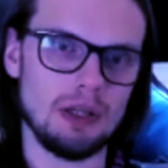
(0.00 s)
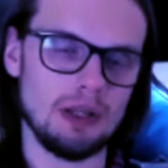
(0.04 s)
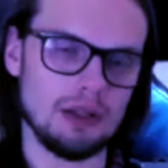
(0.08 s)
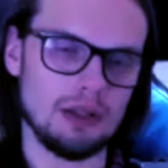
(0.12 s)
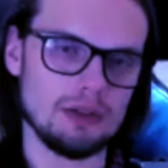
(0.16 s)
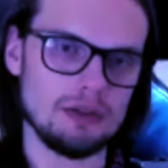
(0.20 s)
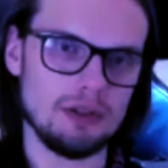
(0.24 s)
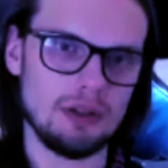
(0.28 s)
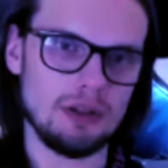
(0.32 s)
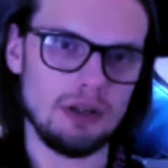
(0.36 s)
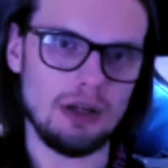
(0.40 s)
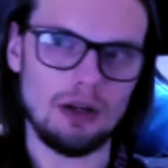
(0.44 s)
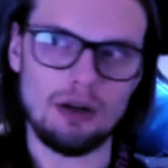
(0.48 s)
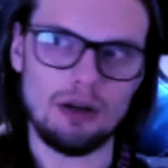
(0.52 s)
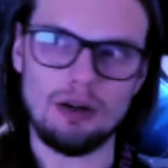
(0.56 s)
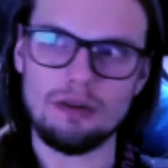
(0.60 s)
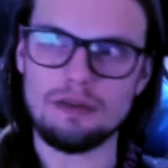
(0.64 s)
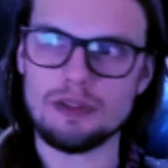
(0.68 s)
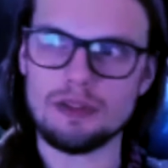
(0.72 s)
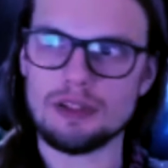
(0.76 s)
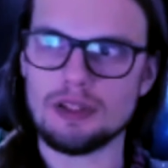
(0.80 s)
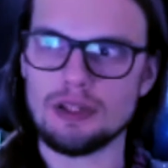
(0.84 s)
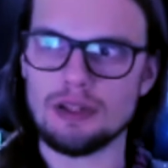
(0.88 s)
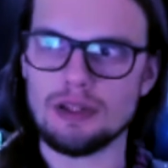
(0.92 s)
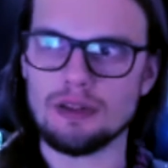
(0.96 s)
And so, yeah,
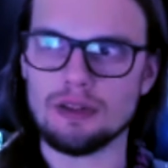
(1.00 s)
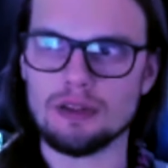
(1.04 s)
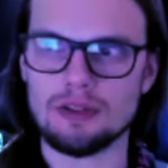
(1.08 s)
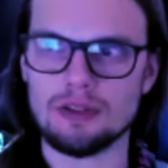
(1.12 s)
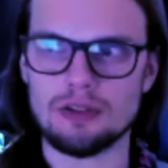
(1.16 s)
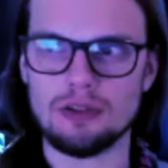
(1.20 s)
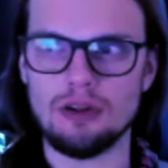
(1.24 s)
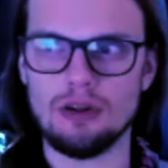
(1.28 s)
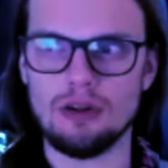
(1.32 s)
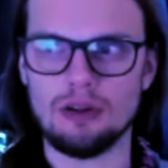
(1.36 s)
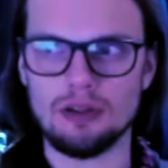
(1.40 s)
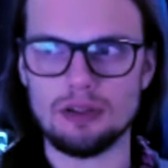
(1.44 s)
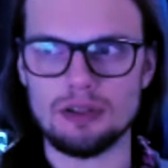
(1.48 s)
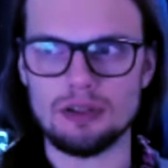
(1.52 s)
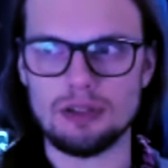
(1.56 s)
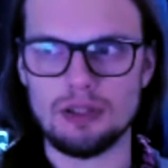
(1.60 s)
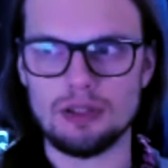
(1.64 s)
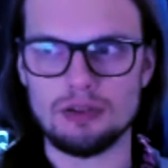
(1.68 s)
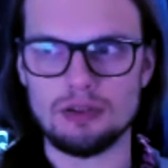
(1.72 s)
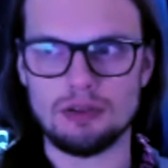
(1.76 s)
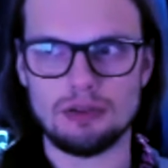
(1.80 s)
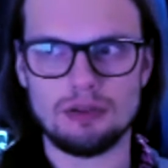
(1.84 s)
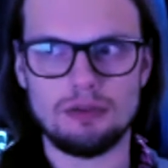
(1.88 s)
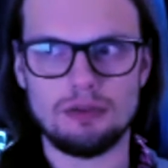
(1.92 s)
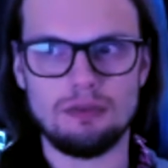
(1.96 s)
obviously, this song
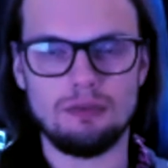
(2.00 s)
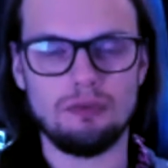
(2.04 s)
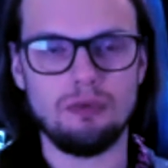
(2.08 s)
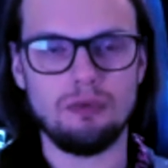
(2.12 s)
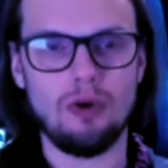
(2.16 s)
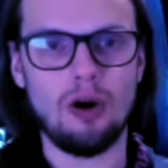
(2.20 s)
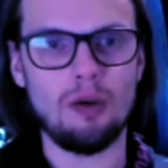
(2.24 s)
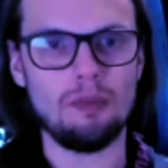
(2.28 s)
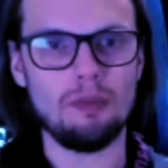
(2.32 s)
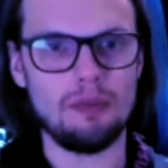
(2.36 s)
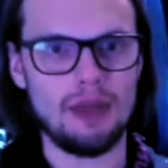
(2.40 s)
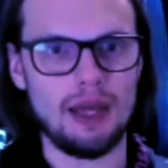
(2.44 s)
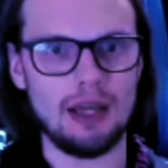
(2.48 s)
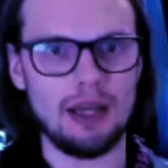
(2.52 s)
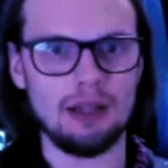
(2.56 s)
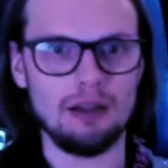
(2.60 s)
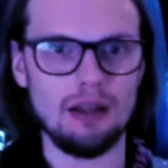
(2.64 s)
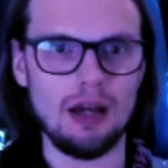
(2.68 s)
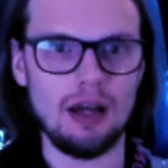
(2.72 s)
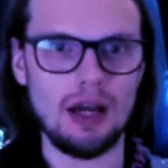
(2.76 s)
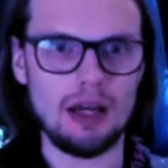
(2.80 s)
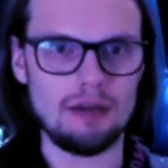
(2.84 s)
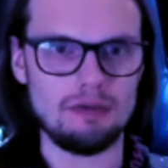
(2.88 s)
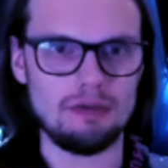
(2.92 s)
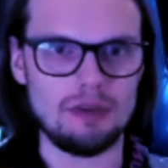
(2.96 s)
is from that
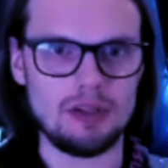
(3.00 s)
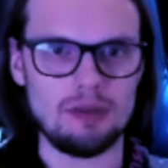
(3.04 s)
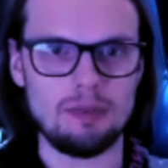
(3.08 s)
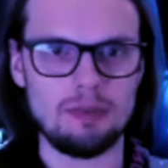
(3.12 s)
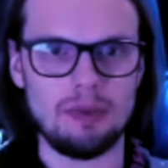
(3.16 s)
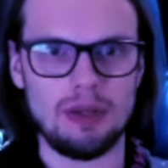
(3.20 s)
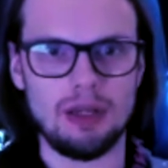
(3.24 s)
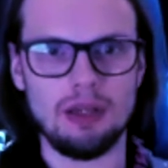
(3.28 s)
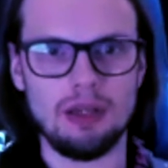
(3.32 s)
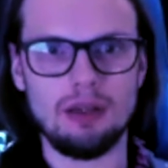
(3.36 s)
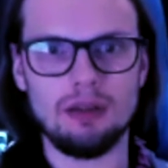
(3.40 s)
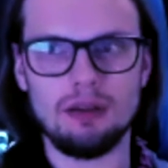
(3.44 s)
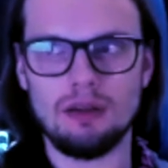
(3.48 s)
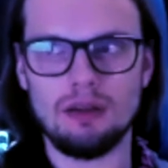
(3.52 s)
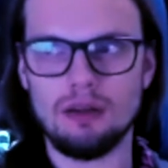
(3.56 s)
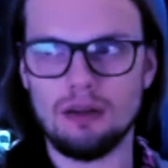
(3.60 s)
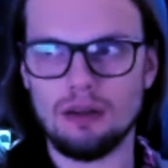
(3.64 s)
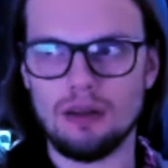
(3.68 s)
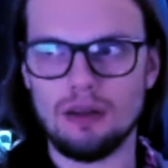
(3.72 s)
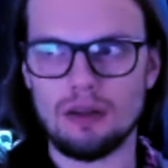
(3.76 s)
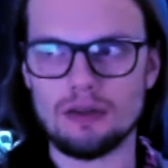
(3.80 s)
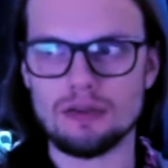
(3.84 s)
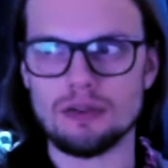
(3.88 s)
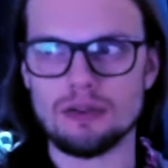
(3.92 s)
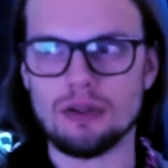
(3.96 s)
live EP.
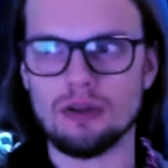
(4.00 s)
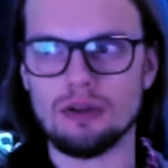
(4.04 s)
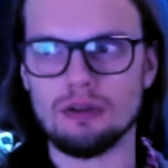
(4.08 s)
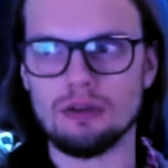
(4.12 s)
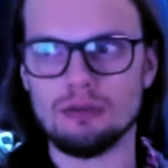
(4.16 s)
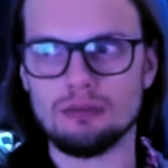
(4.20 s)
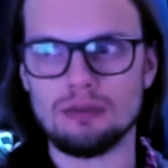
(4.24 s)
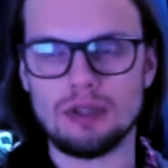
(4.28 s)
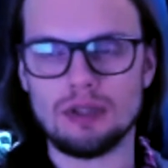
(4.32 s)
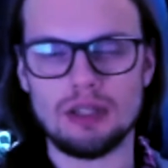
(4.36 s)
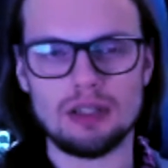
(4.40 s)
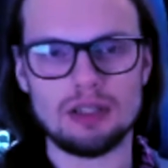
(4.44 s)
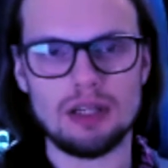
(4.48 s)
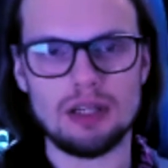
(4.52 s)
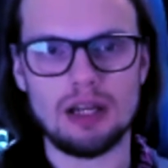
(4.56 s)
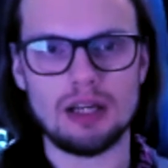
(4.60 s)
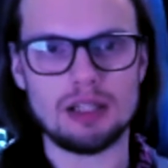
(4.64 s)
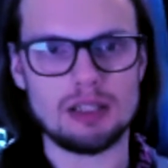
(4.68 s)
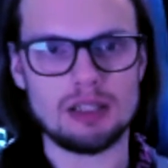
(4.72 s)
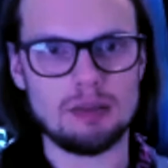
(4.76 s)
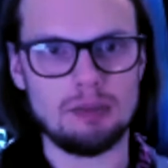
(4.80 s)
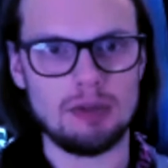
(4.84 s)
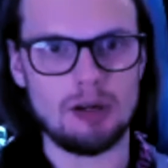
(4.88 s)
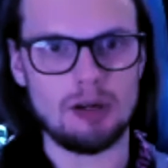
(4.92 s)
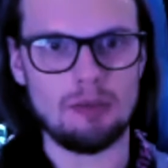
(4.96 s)
And so, can you tell
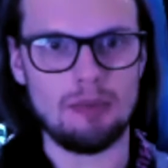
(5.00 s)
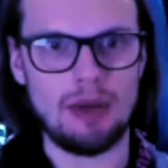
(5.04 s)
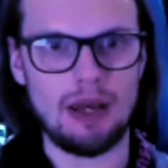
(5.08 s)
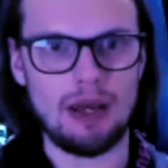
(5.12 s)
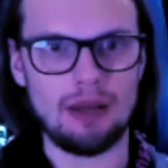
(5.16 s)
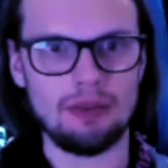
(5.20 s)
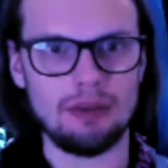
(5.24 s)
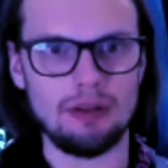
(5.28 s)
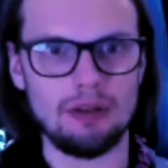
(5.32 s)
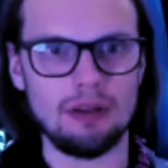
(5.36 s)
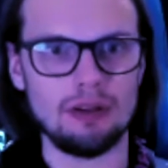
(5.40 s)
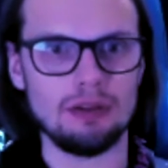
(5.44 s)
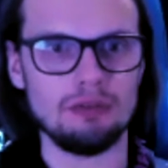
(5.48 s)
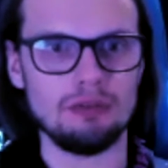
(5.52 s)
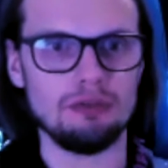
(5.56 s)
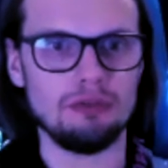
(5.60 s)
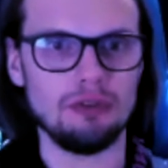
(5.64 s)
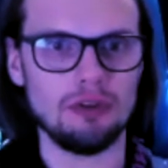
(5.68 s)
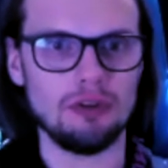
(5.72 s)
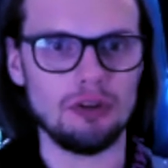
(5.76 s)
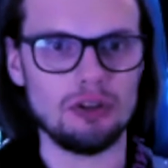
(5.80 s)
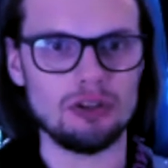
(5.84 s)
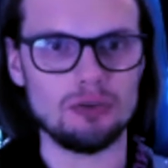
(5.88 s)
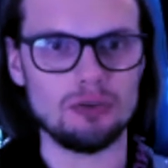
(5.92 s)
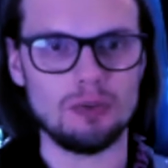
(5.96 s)
us a bit about the, the
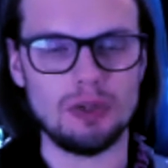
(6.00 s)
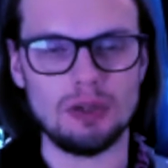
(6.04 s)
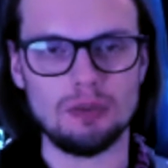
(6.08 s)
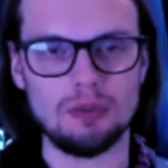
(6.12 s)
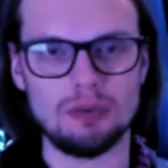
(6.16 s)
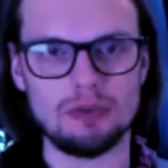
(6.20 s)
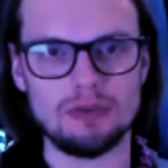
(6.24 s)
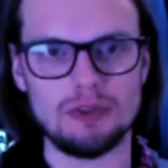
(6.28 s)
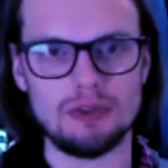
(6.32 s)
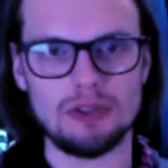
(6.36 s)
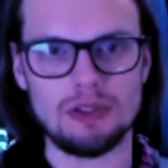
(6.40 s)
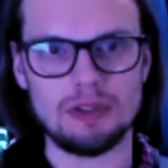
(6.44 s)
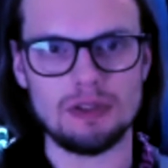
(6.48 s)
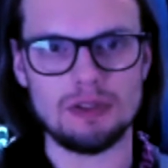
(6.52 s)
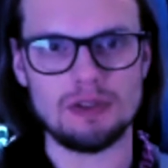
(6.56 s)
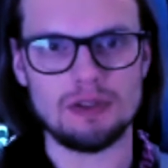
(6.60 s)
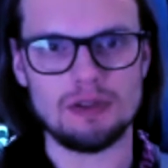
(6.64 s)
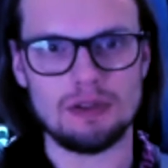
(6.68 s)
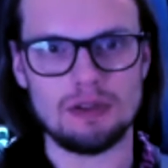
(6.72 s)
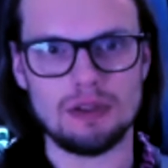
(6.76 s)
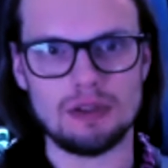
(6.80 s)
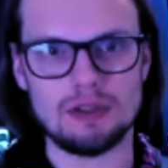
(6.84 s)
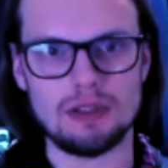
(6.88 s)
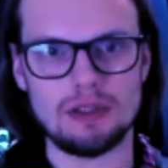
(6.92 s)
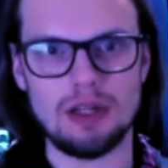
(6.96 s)
footage? Where was this,
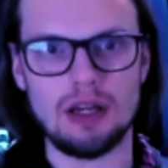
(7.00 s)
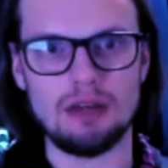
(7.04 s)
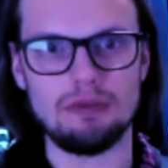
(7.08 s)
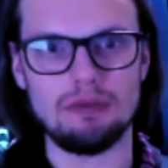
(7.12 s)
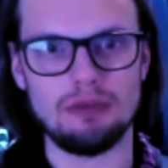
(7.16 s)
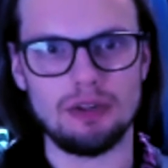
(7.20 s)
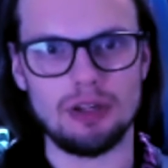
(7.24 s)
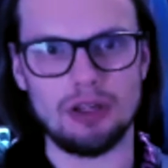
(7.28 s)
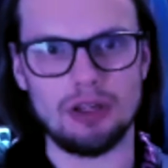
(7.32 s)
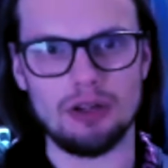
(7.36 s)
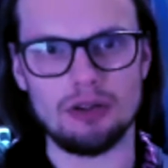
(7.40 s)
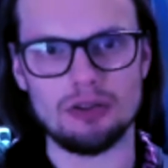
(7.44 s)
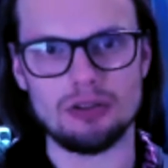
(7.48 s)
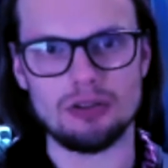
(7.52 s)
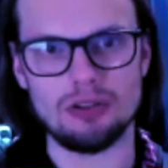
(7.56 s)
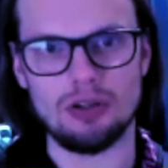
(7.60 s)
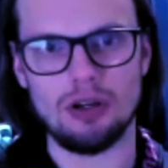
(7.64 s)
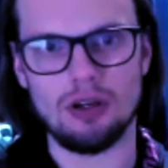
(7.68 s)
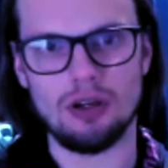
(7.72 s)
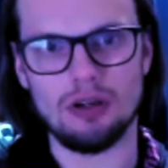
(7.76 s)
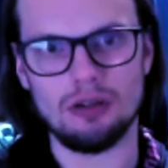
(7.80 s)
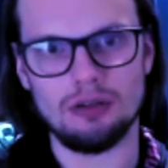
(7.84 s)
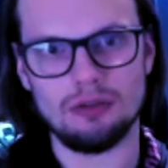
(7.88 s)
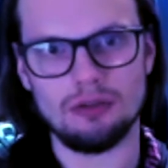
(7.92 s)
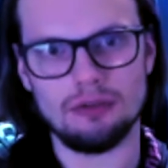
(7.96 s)
this live video
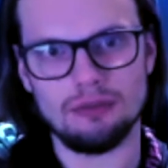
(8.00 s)
shot?